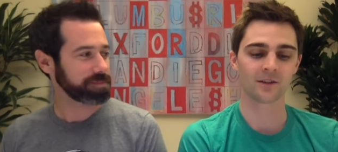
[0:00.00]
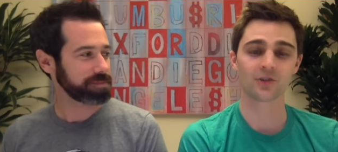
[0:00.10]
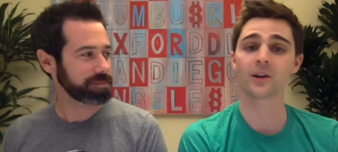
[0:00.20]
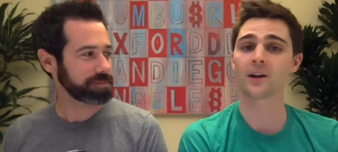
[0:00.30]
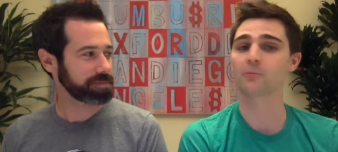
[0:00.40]
Speaker 1: to
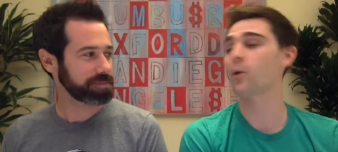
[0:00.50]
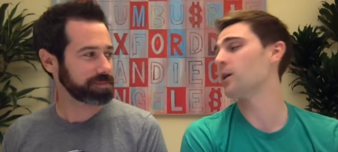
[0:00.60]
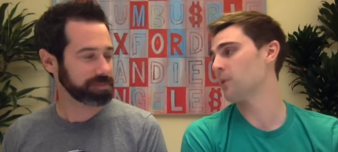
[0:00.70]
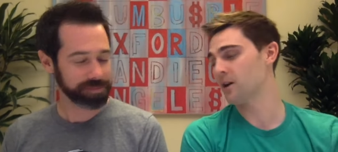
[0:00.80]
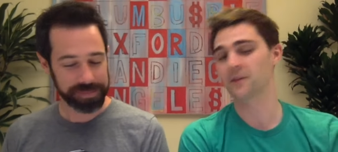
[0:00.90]
treat him
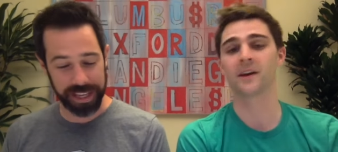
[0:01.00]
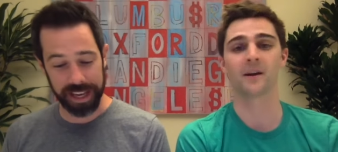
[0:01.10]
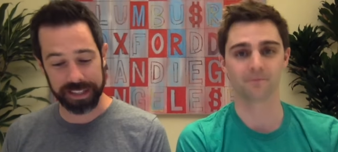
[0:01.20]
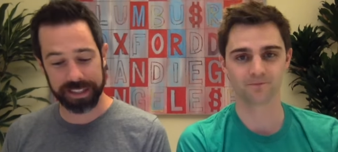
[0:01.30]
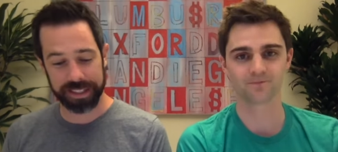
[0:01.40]
quite well
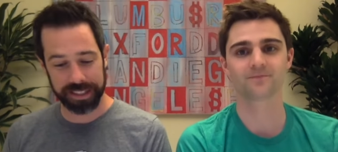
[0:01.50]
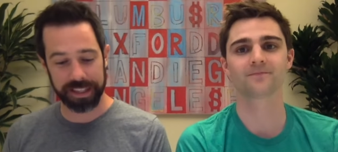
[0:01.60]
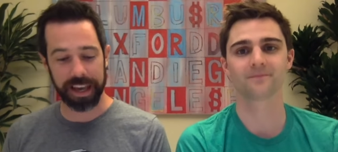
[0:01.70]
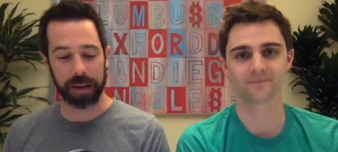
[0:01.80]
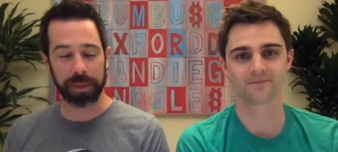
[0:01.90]
Speaker 2: yes
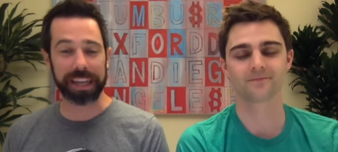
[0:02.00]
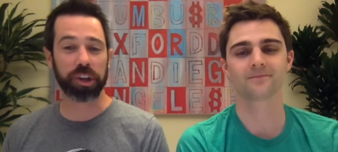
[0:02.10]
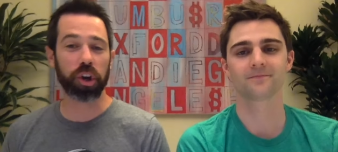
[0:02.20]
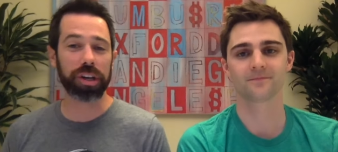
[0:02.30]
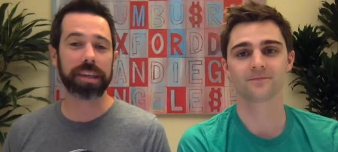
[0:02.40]
yeah but
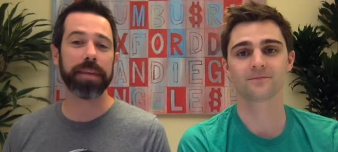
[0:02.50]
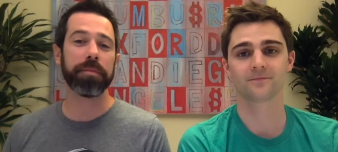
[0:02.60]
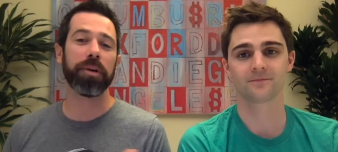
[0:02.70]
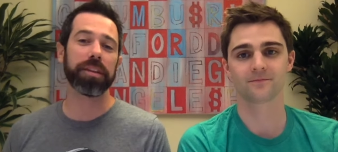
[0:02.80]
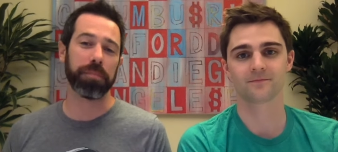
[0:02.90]
it couldn't keep
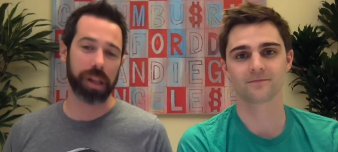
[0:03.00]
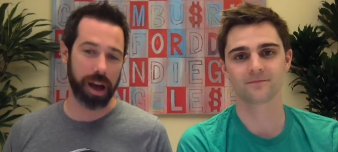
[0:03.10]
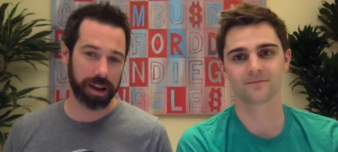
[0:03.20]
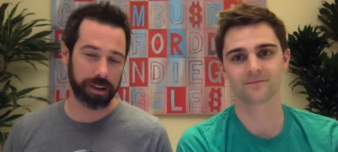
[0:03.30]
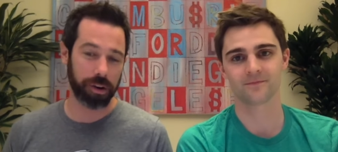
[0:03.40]
him on the
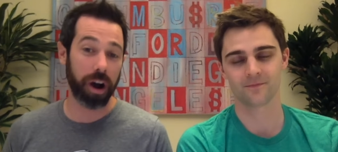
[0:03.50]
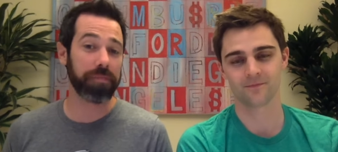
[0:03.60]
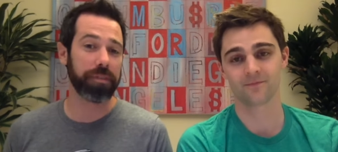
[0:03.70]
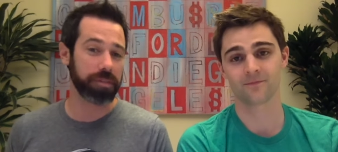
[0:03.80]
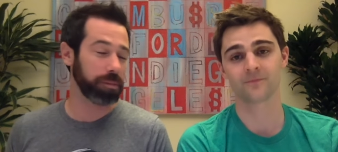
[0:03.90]
block or
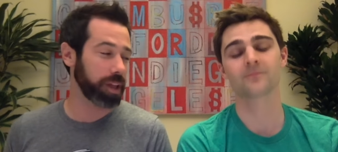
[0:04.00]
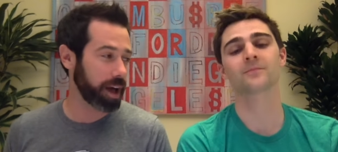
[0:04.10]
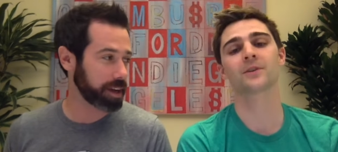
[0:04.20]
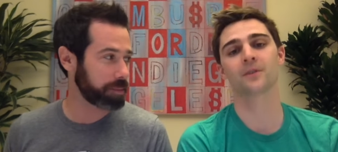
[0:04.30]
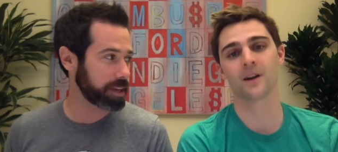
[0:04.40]
off of the
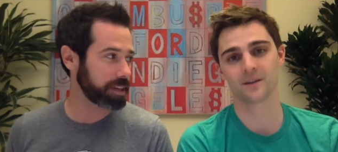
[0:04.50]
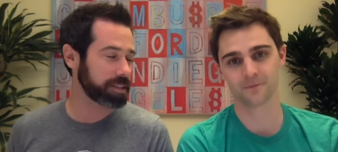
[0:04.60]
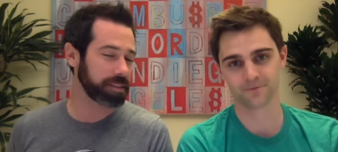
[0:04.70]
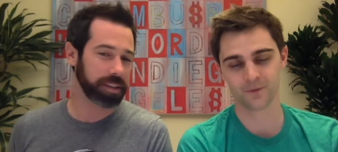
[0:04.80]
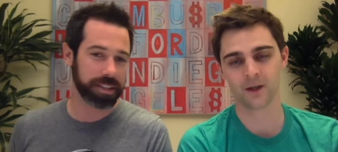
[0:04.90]
block Correct.
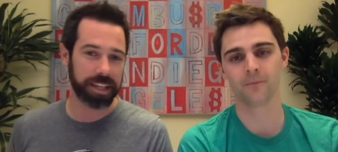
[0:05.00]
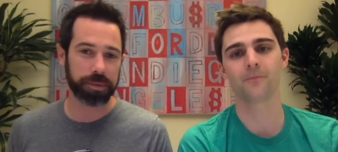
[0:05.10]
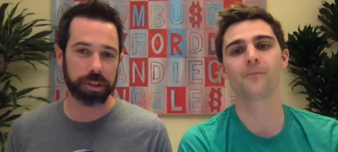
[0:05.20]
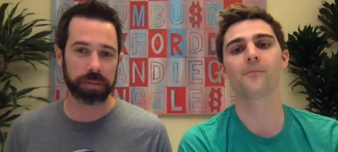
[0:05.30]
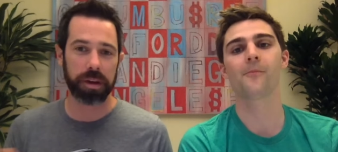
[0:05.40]
because because yep. as
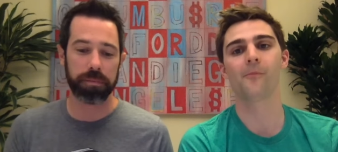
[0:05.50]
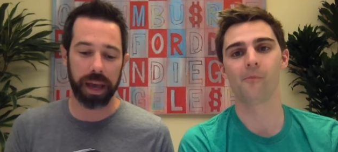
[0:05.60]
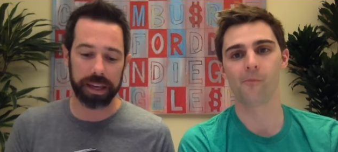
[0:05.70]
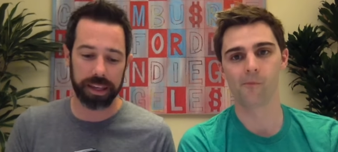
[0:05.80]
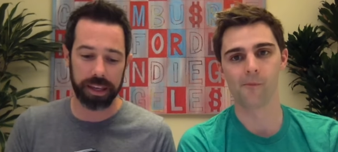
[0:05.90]
we talked about
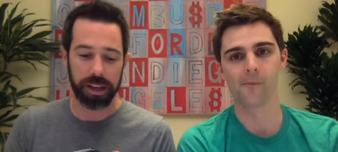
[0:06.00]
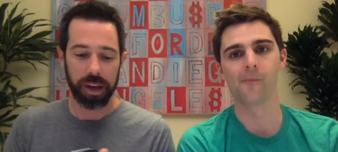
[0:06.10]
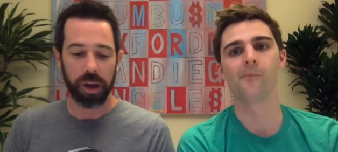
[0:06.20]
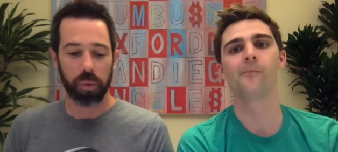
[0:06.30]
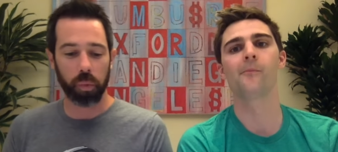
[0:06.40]
becky
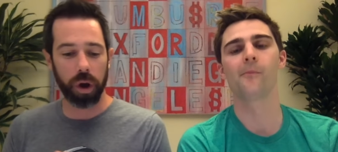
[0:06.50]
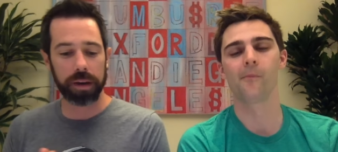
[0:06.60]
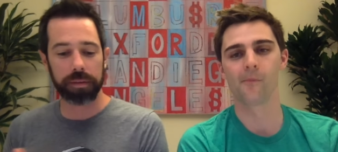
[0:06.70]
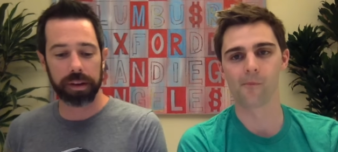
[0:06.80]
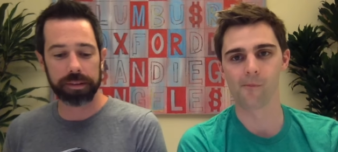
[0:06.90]

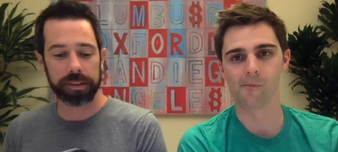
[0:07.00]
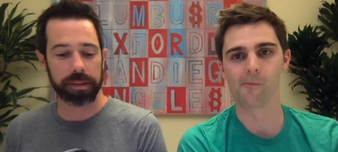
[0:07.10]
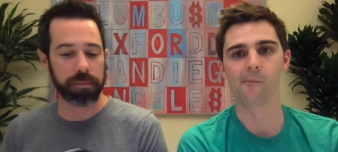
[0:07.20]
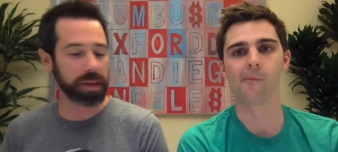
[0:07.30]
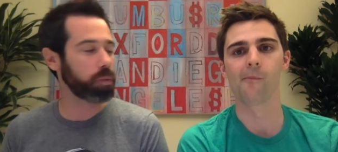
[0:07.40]
won
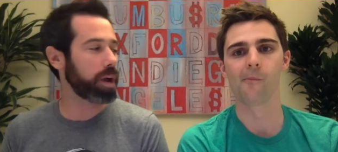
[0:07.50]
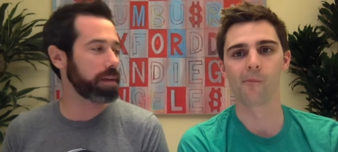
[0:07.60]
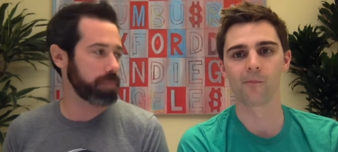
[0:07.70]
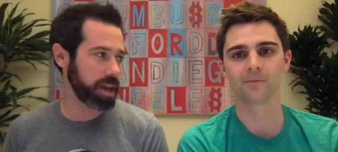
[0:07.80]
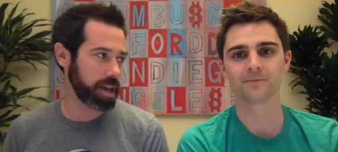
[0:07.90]
the
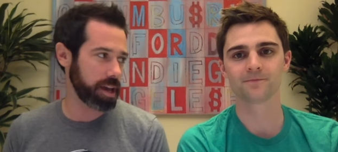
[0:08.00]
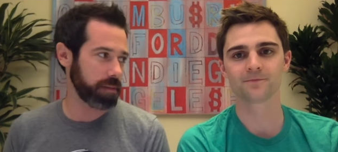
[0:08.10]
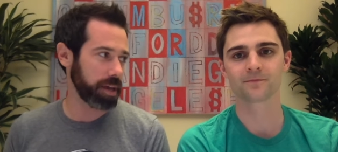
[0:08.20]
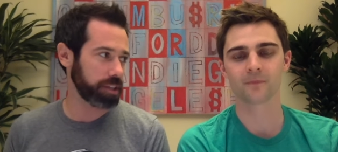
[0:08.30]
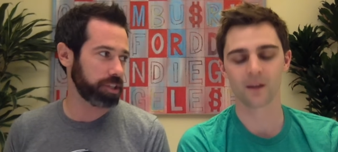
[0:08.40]
midway
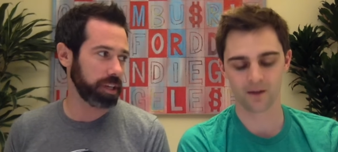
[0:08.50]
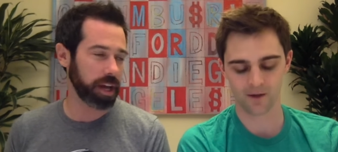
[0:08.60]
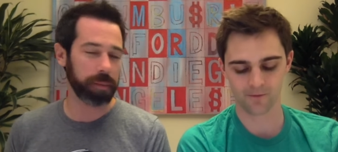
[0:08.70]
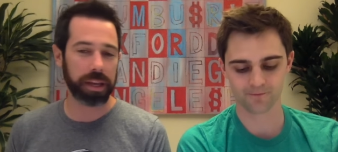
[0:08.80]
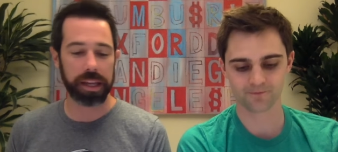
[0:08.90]
mayhem and she yep.
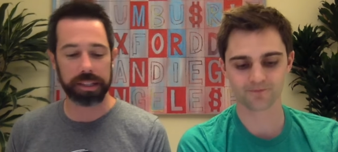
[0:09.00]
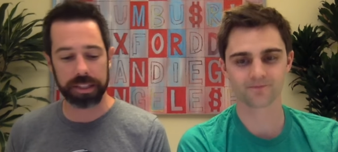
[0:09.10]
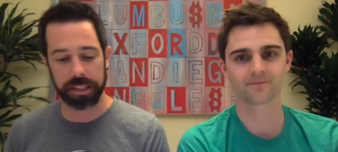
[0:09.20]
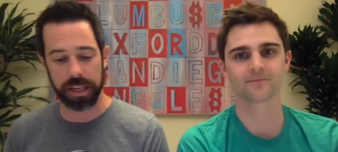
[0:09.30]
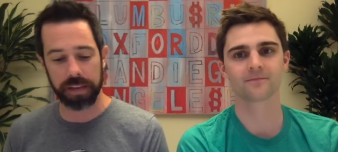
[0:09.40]
nominated
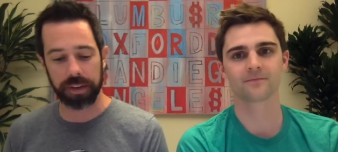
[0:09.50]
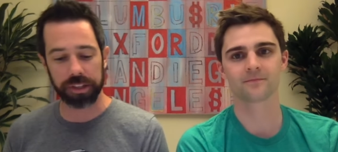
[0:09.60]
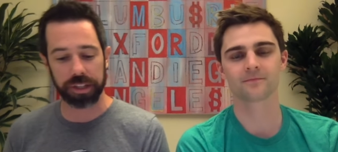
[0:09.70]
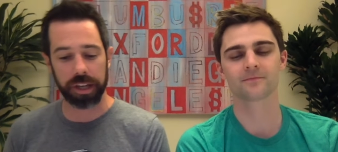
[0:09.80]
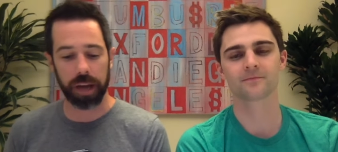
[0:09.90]
steve and
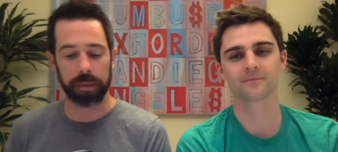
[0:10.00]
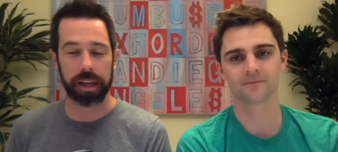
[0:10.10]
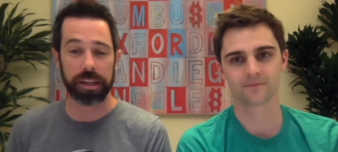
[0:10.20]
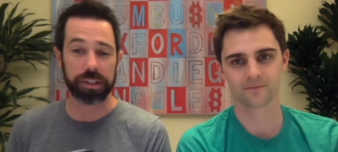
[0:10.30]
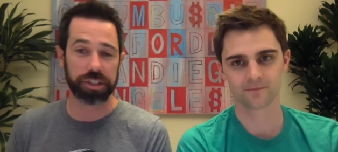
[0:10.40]
she
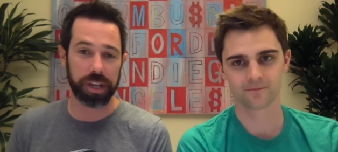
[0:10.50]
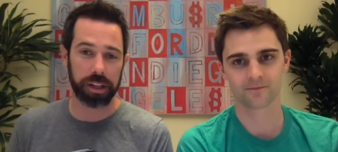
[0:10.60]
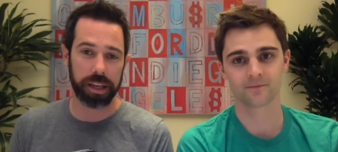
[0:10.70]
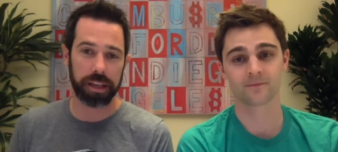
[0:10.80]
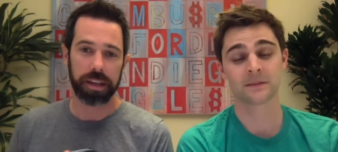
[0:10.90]
nominated
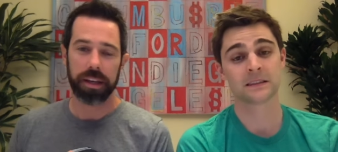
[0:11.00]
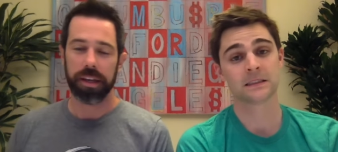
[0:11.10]
shelli